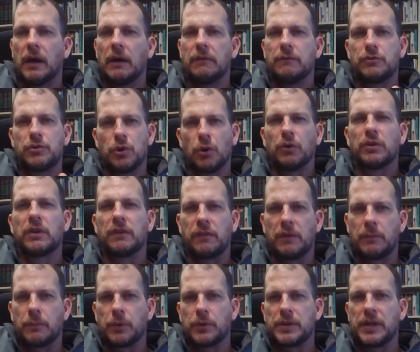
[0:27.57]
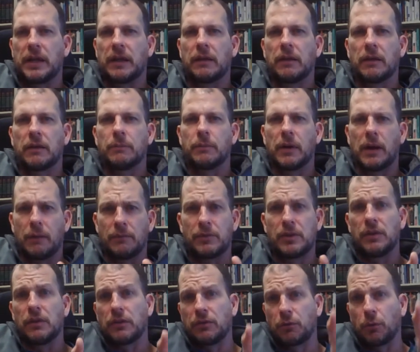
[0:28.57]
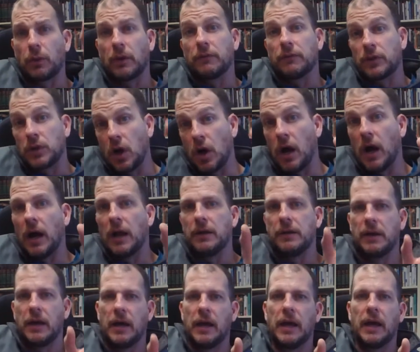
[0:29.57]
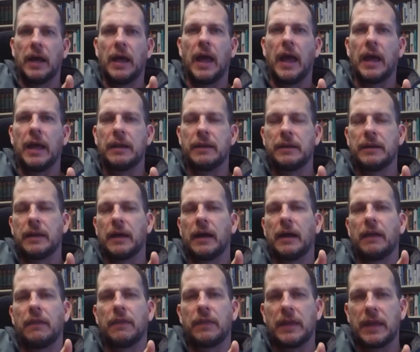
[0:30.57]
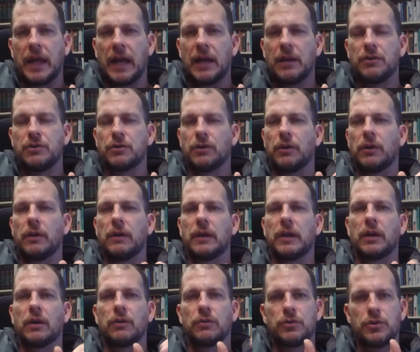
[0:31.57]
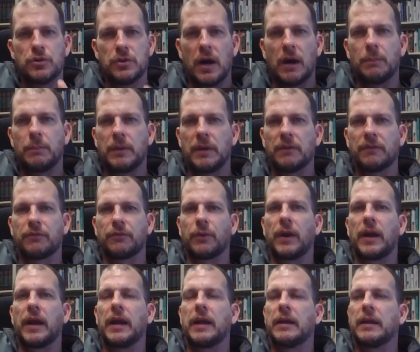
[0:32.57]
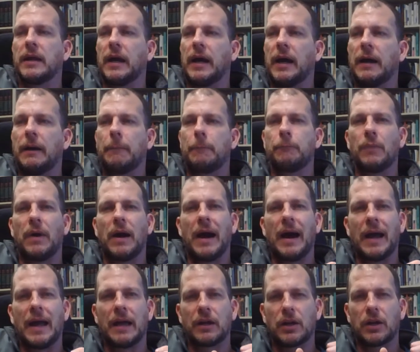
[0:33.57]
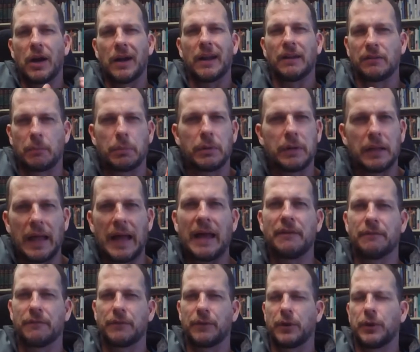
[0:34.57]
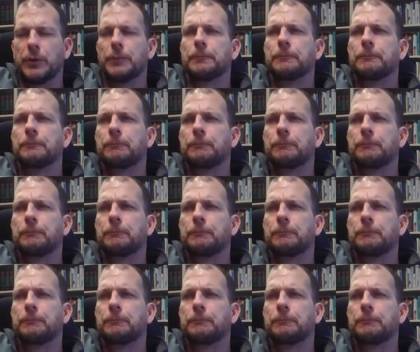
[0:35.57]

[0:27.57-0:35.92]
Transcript: of Joseph in particular, but obviously the story of God uh, and uh, the angel, you know, do not be afraid. Um, I, God has a plan for you.